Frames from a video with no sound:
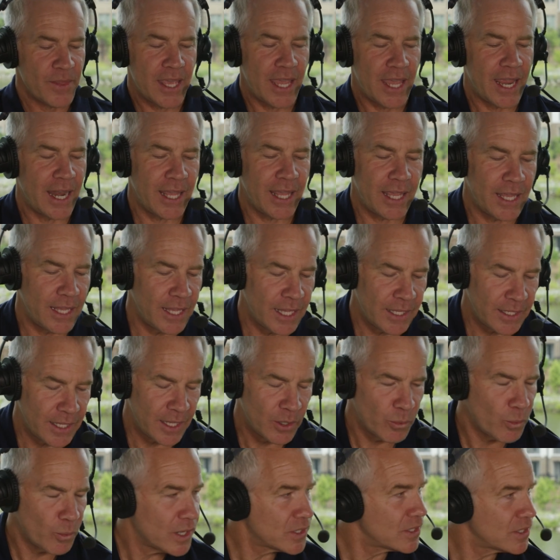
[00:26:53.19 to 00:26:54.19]
and it, it,
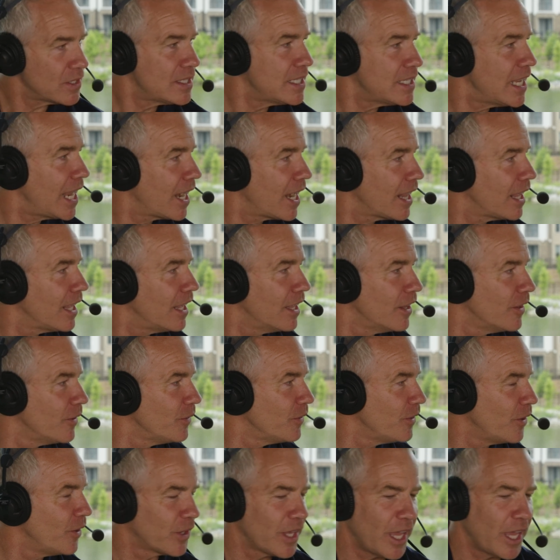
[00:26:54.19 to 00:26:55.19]
it wasn't
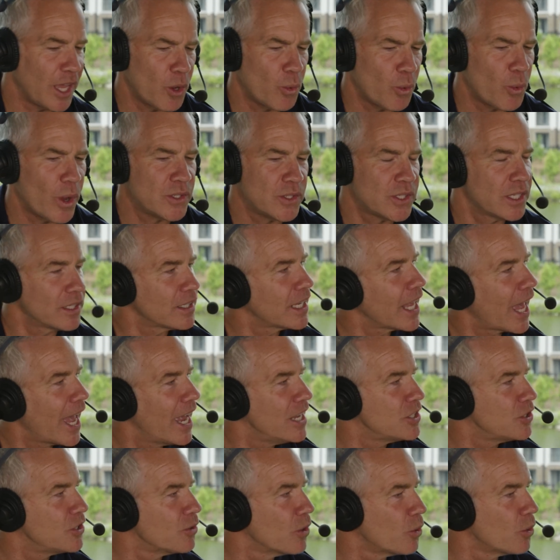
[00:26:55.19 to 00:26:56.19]
Tannehill, okay? It wasn't
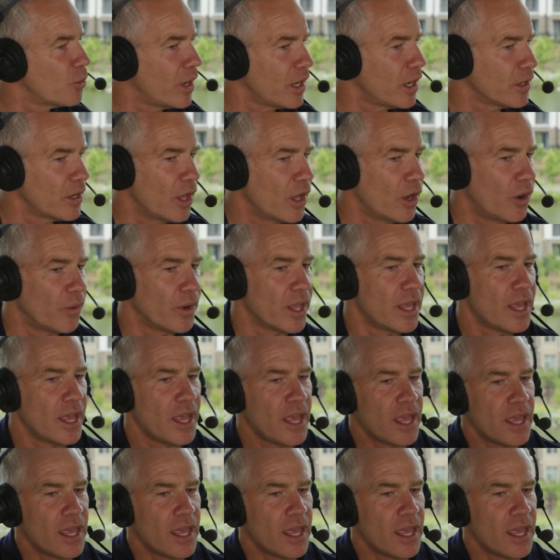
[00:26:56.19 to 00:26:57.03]
guys who were well known.